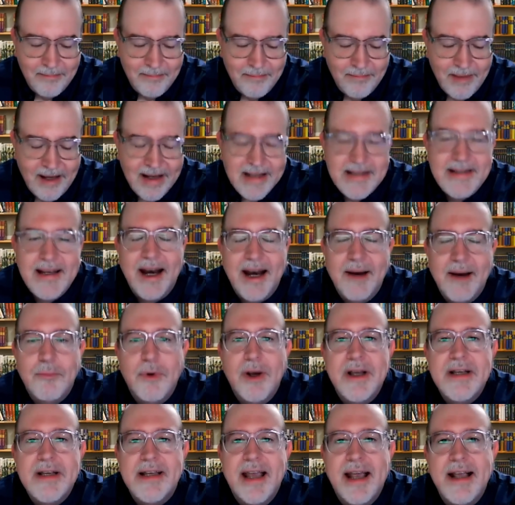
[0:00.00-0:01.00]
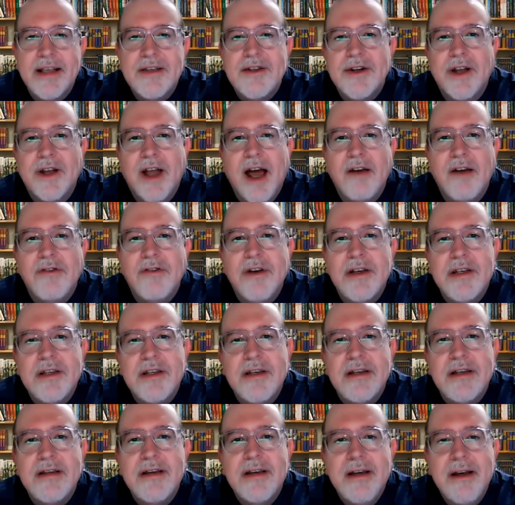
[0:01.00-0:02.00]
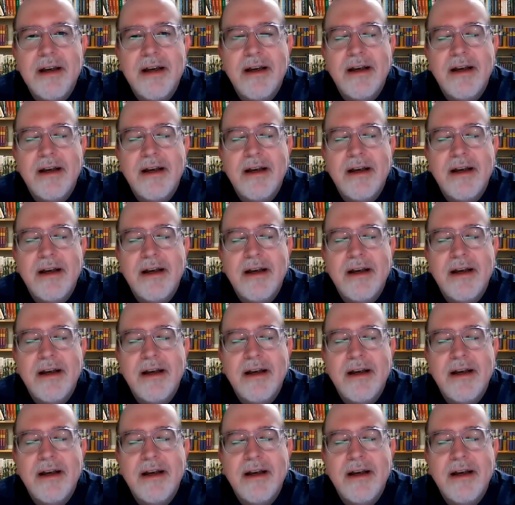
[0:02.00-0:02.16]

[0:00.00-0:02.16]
metastatic breast cancer conferences.